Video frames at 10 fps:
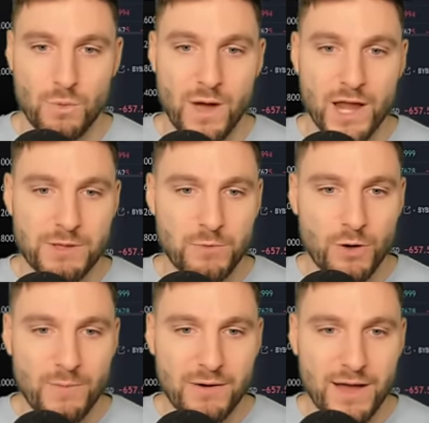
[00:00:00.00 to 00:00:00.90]
Where do we
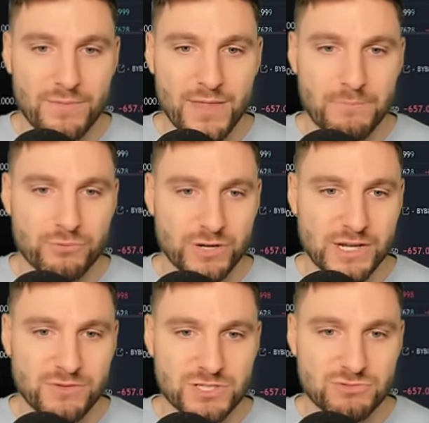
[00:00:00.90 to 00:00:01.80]
bottom out at? That
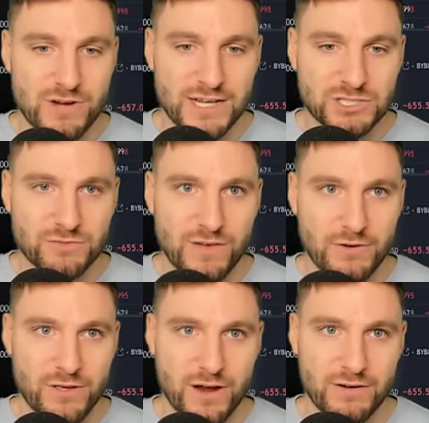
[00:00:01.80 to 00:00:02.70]
previous range
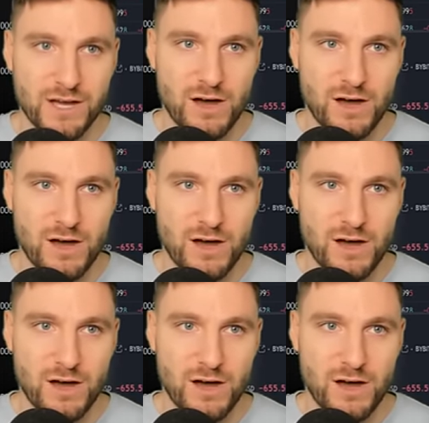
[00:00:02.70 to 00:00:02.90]
value area